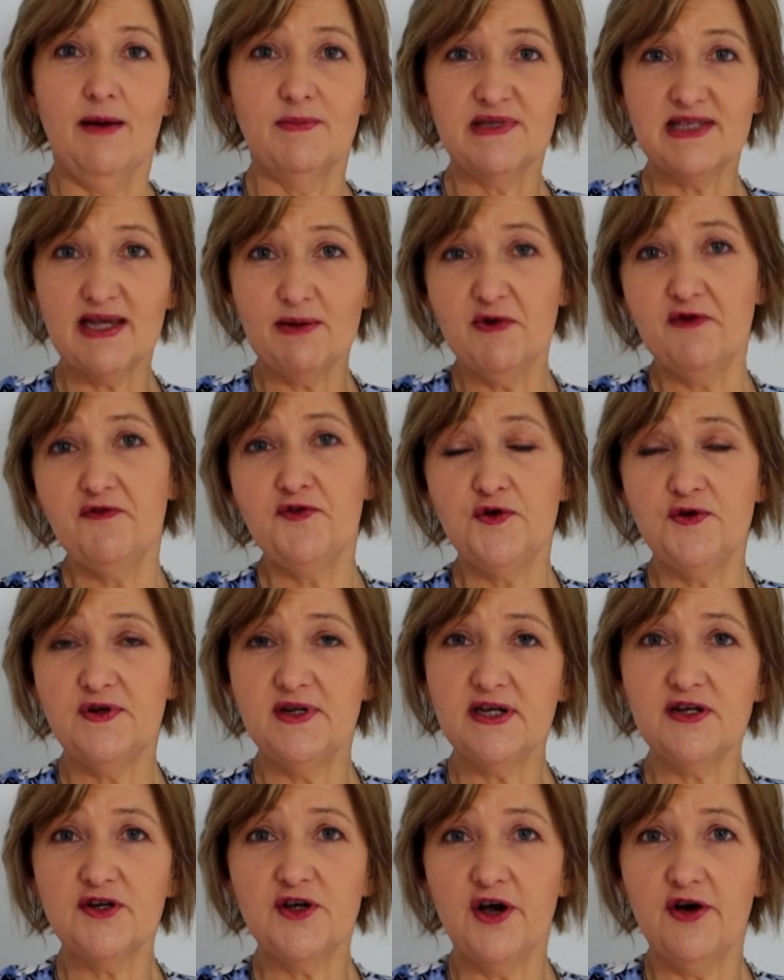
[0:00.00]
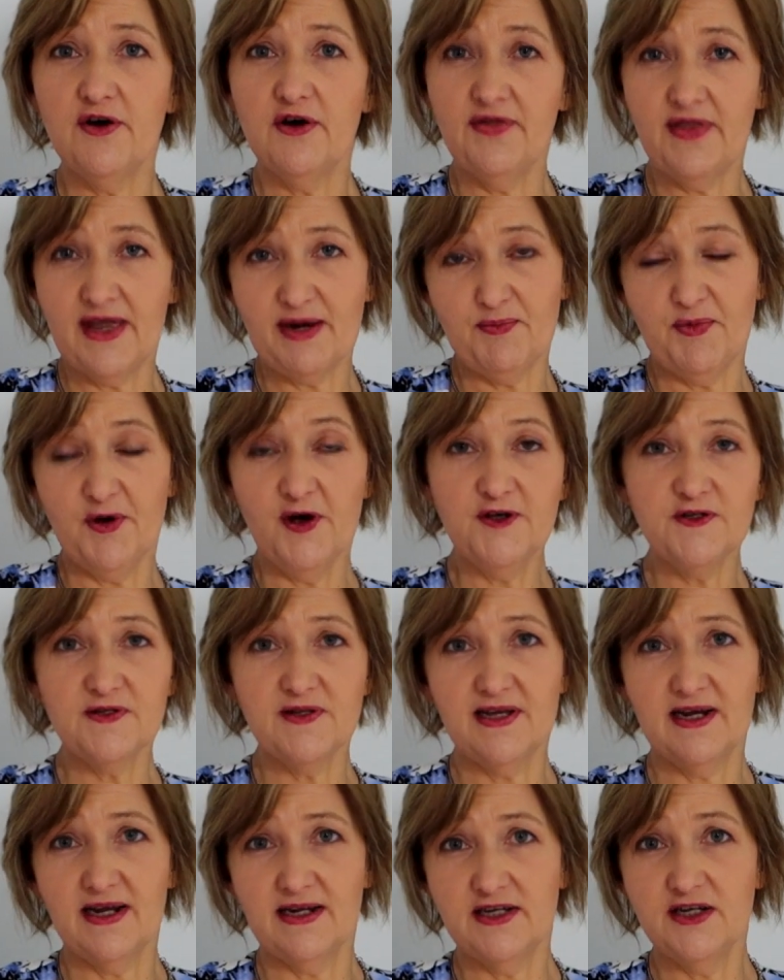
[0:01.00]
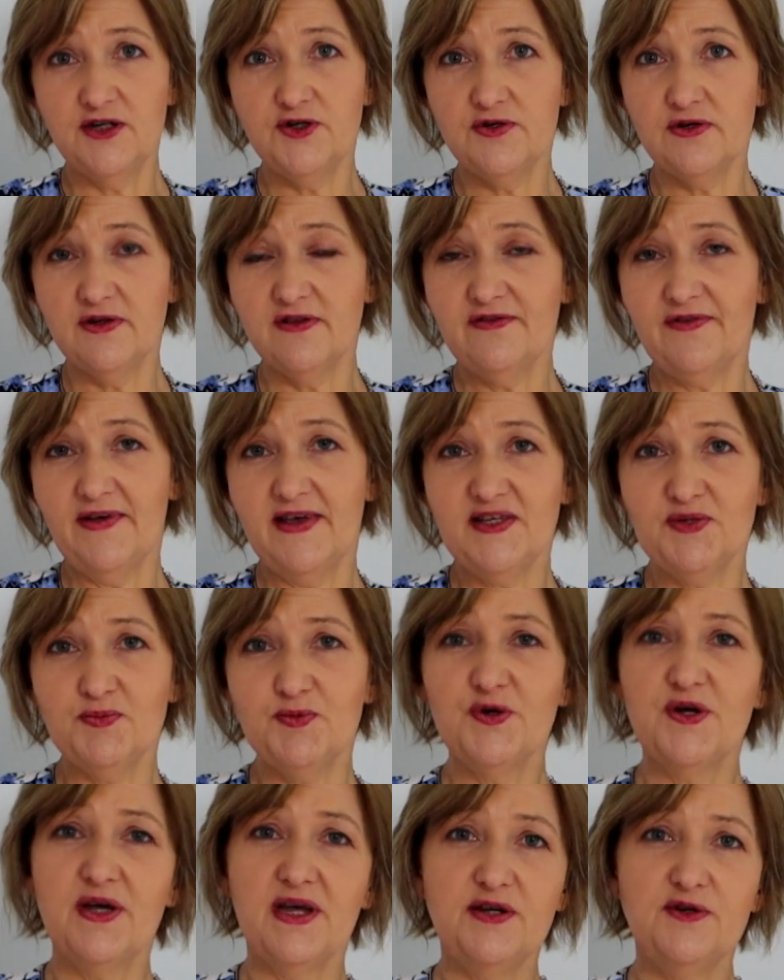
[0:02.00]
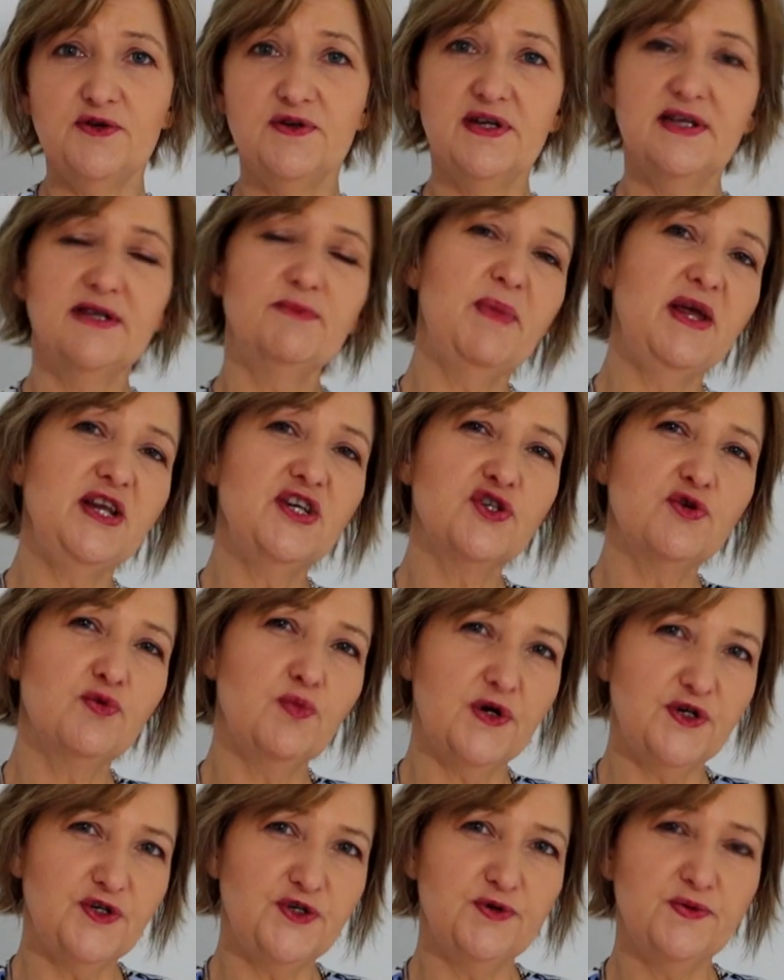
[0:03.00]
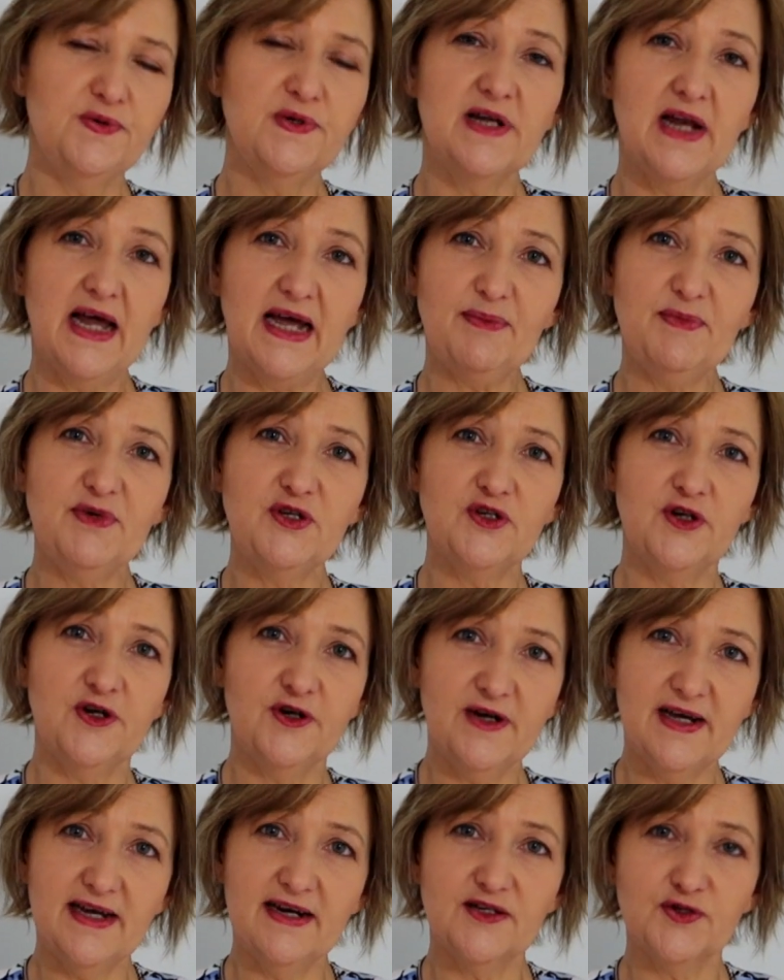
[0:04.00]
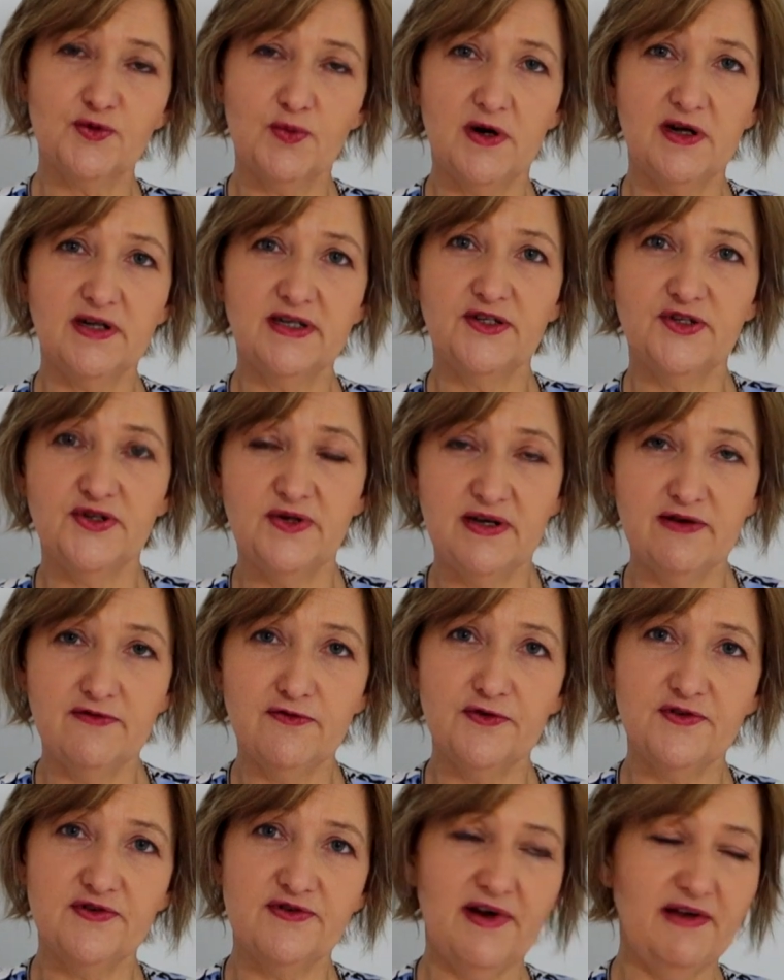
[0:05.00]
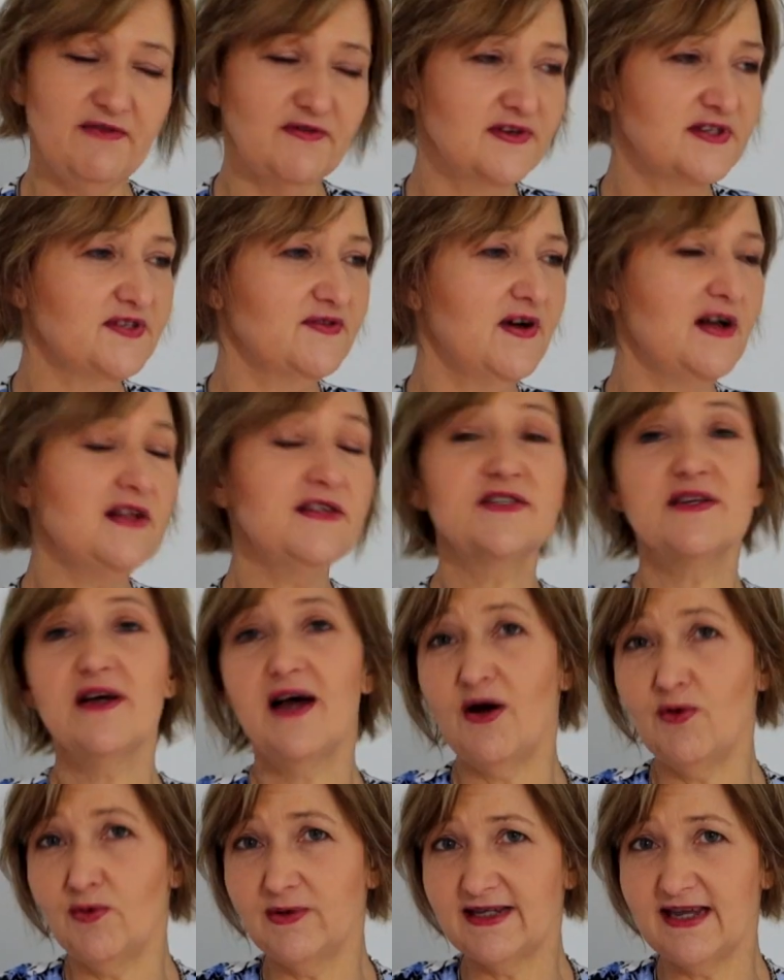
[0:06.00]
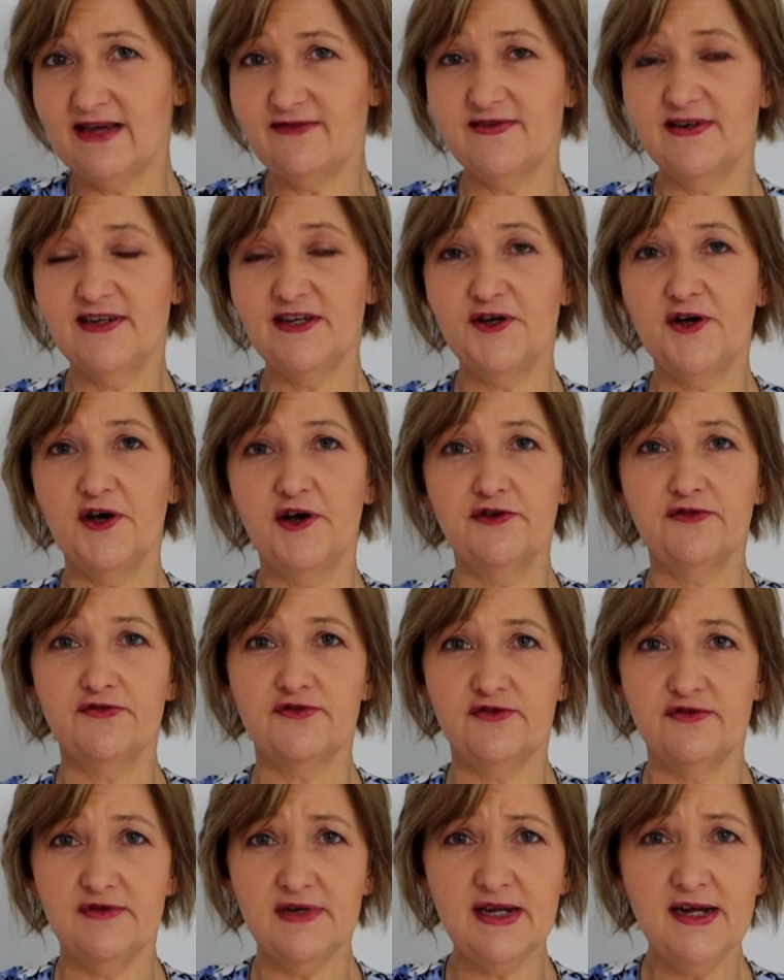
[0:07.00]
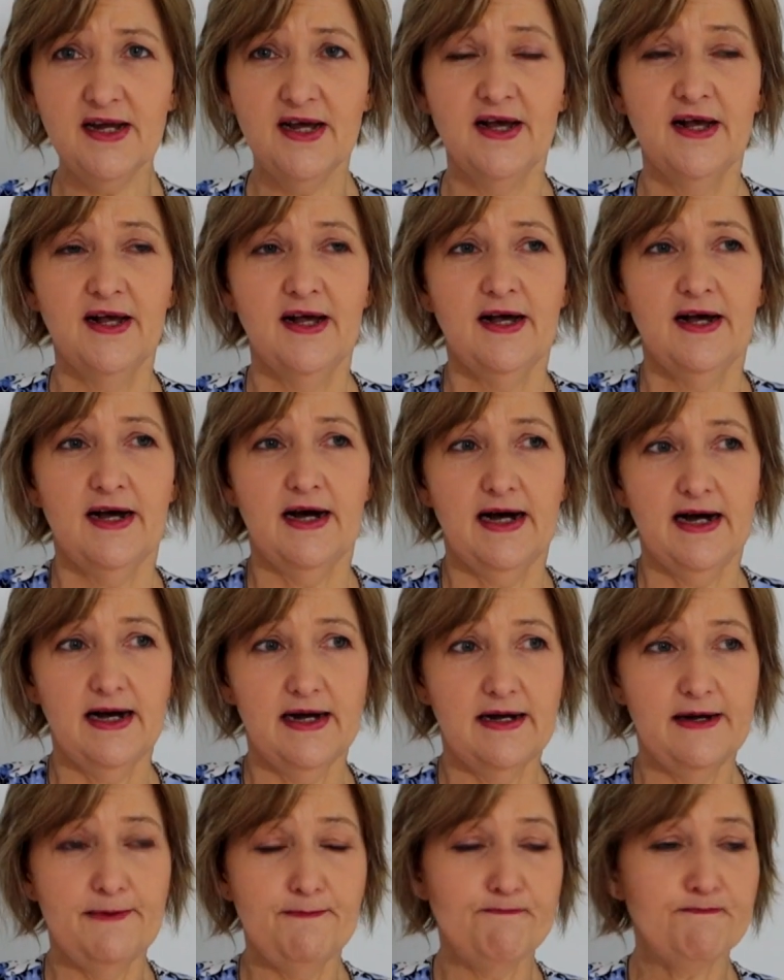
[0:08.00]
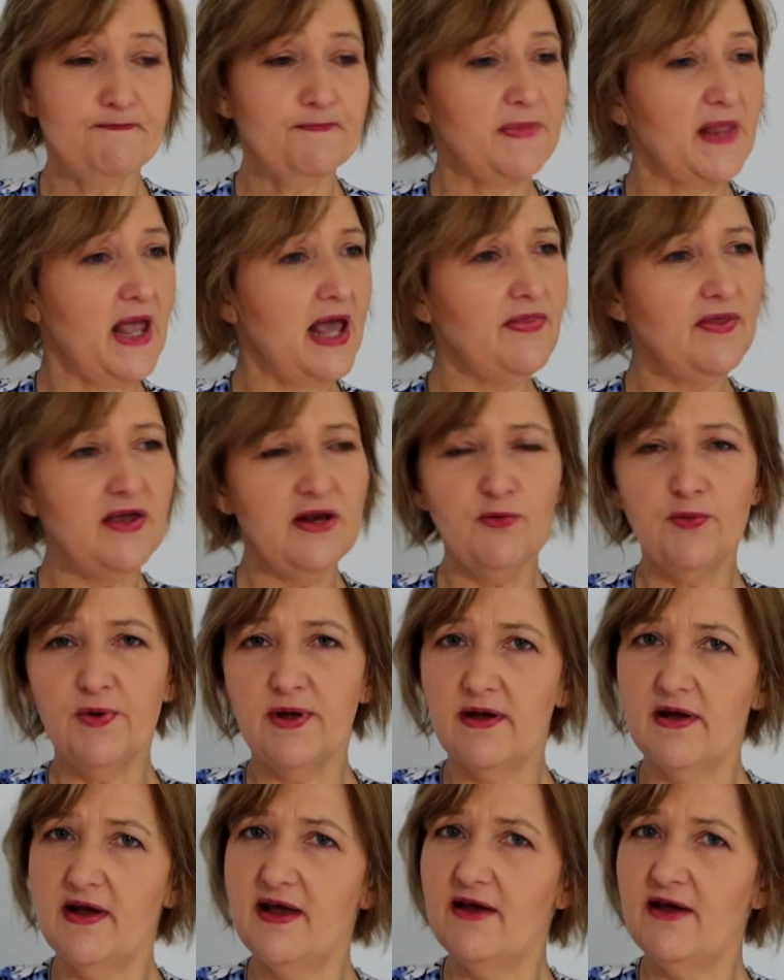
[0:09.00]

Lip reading: Some of you did go on that post that I did do on the Facebook, and you did mention what you would like me to look at as well and doing for the reference file, so I will definitely go through it. And then